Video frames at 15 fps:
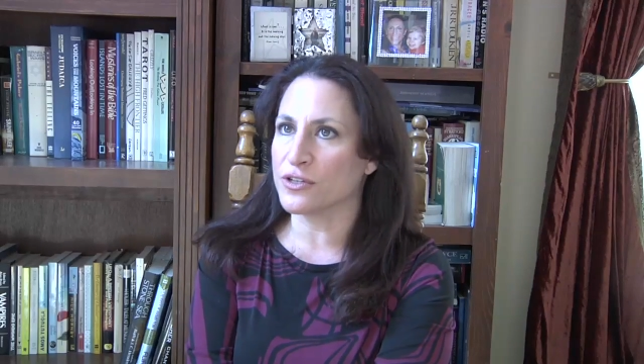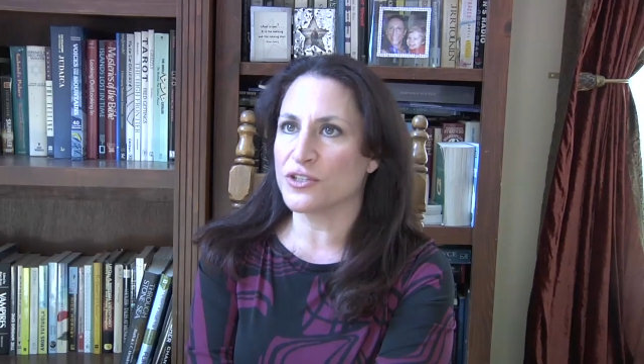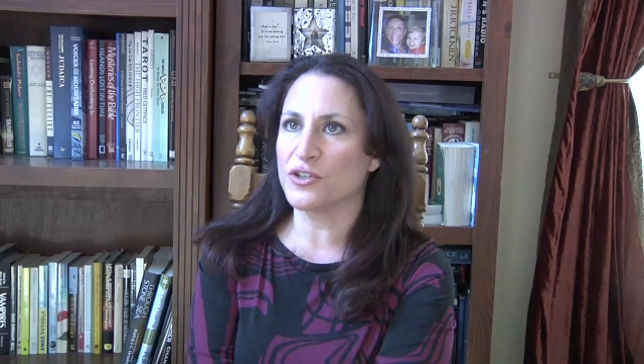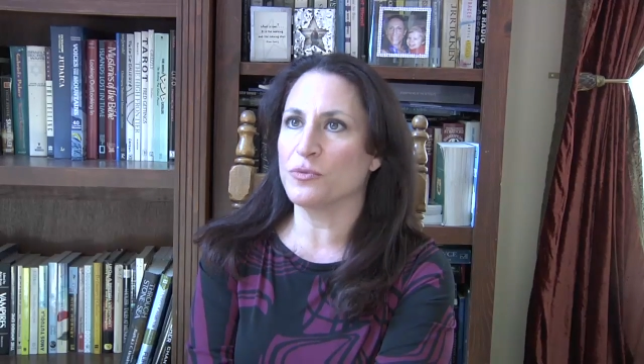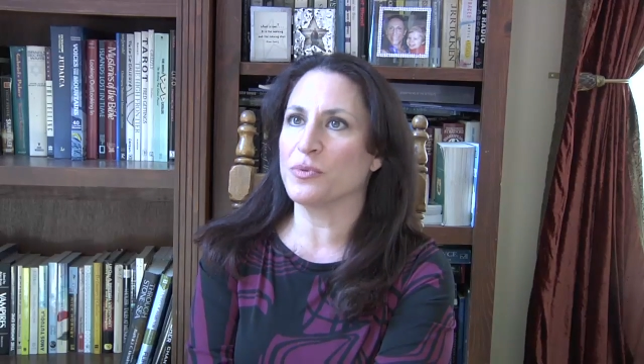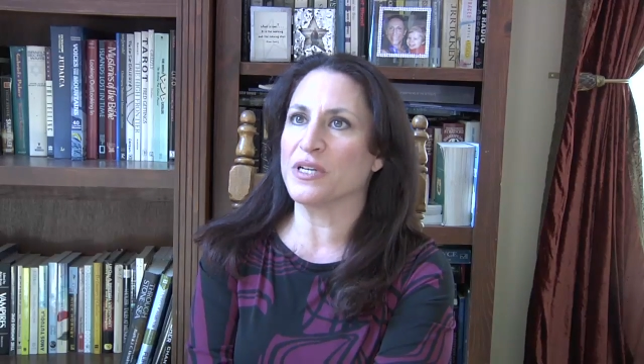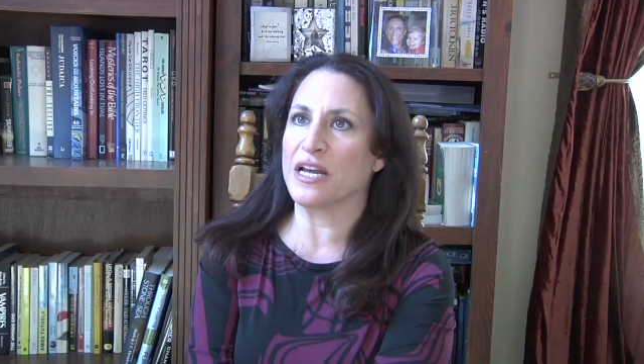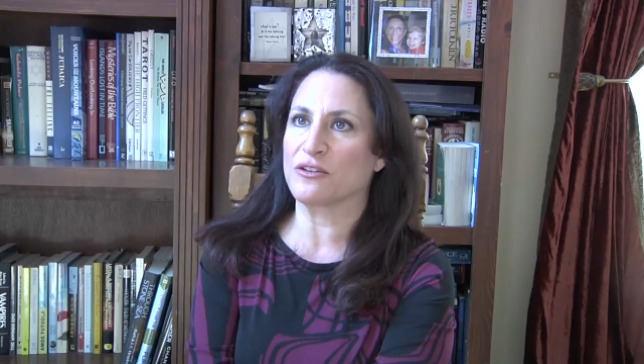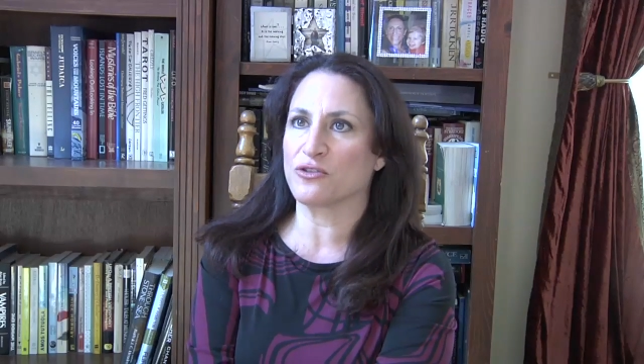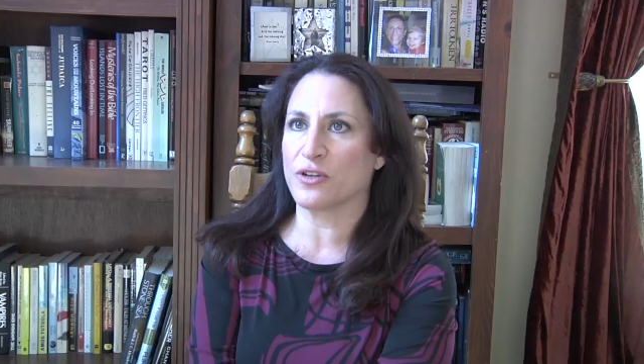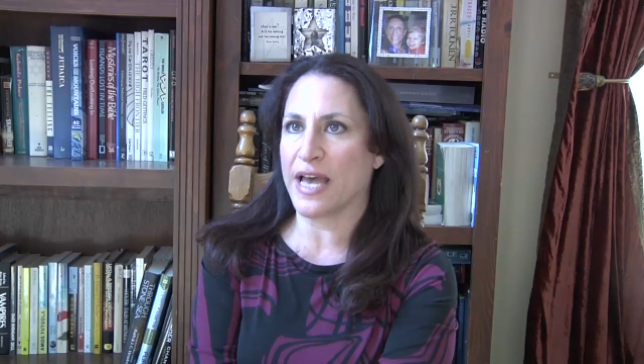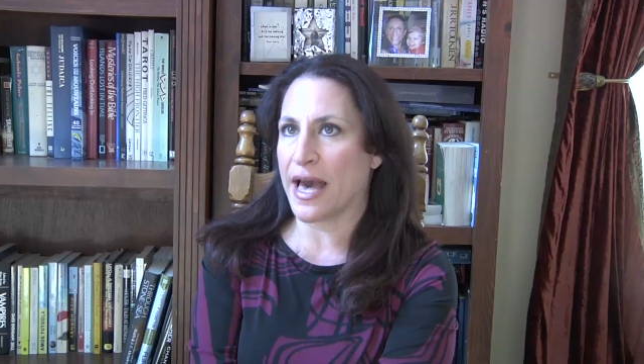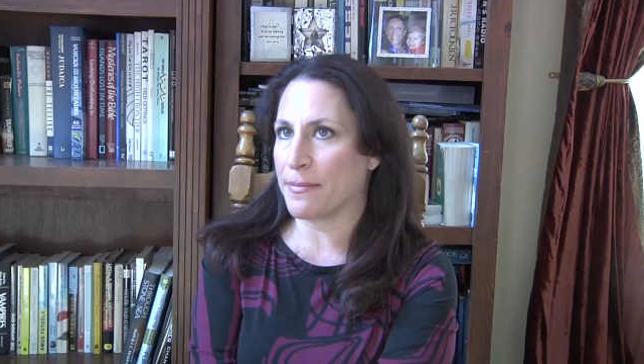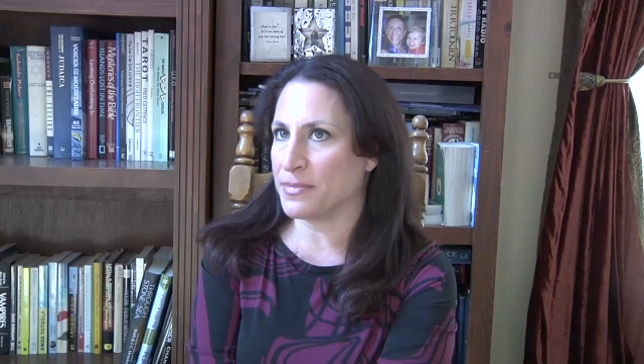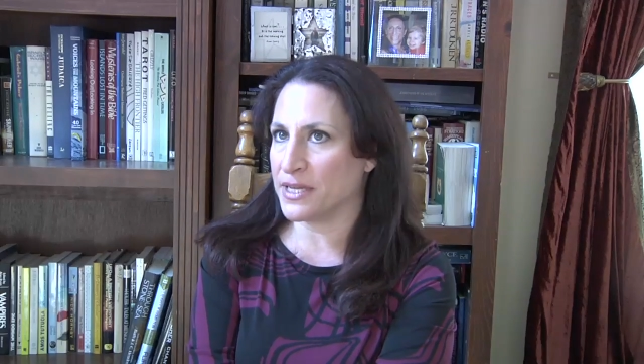or
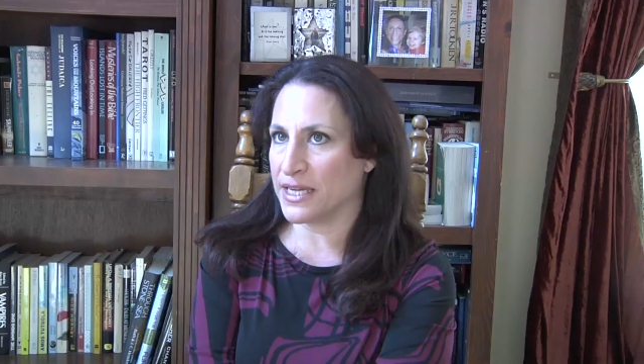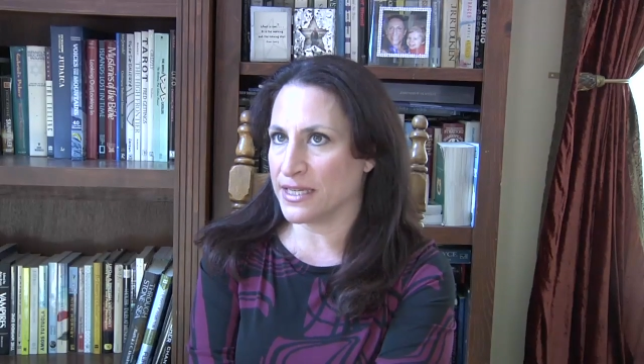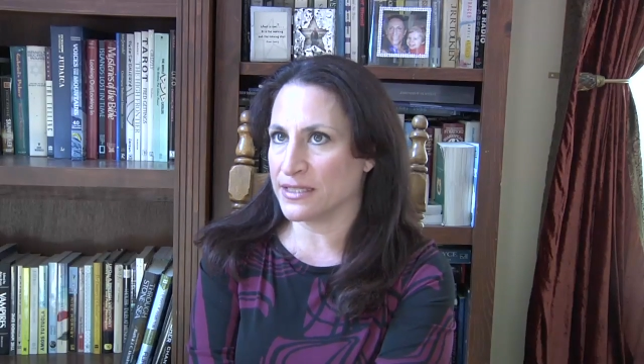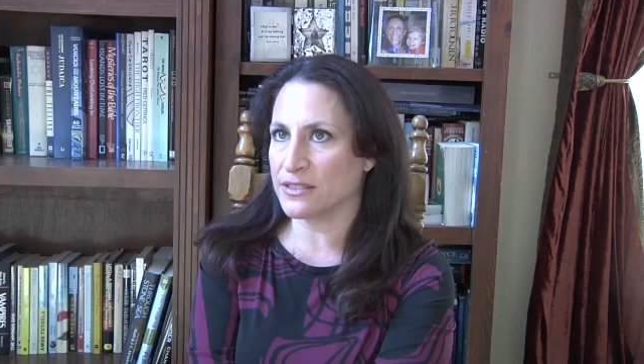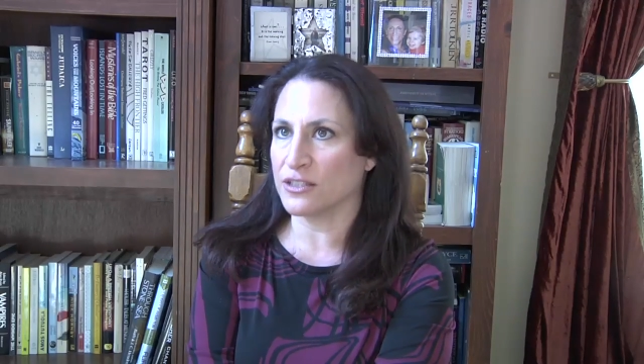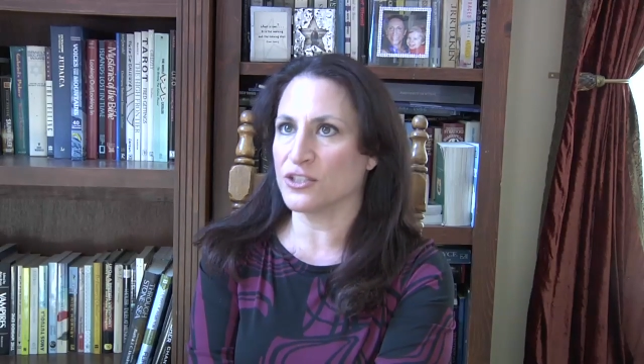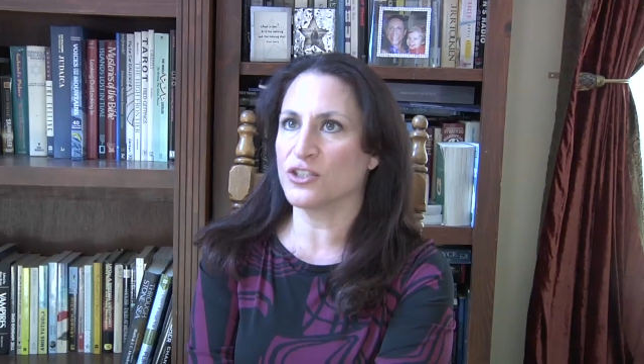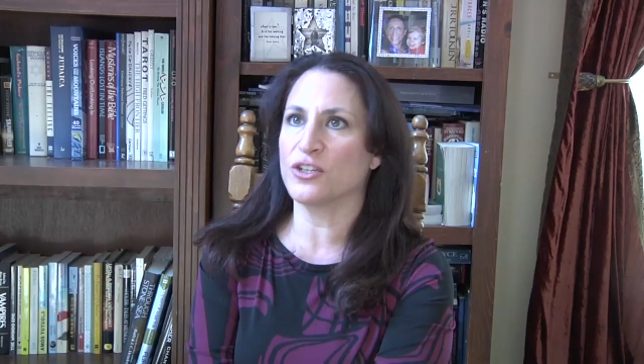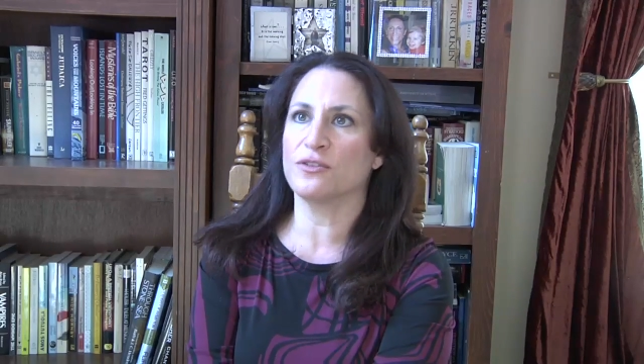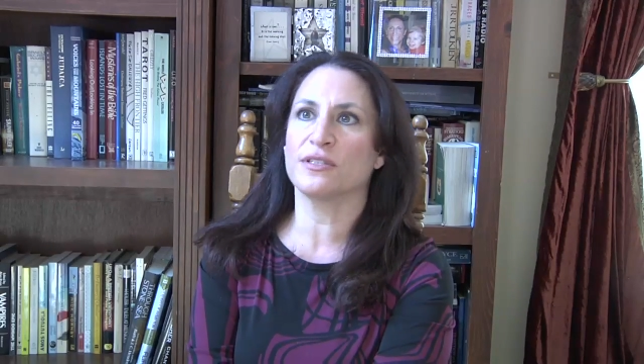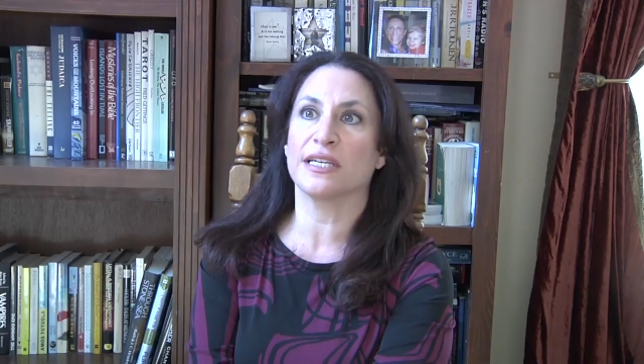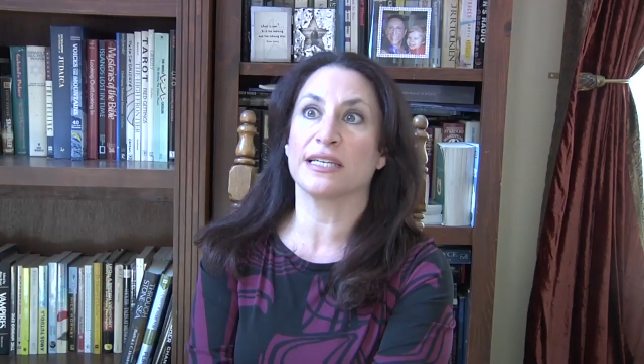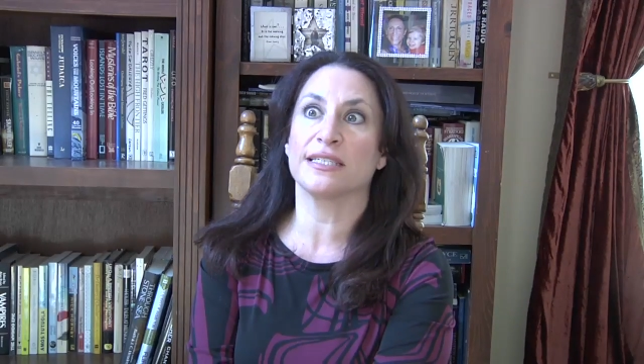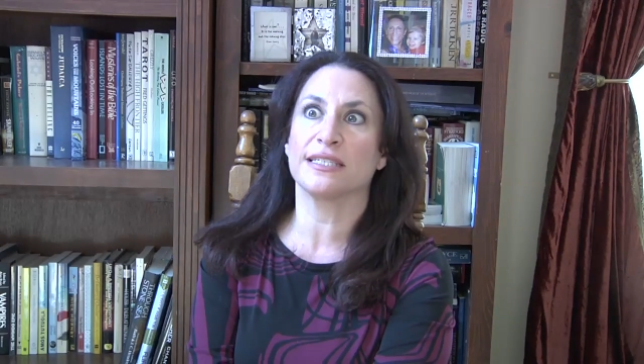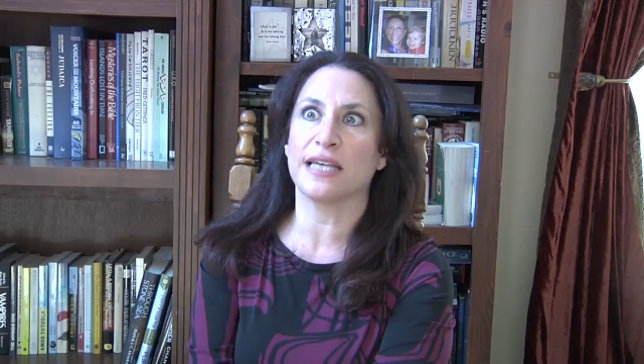supernatural happenings on shows like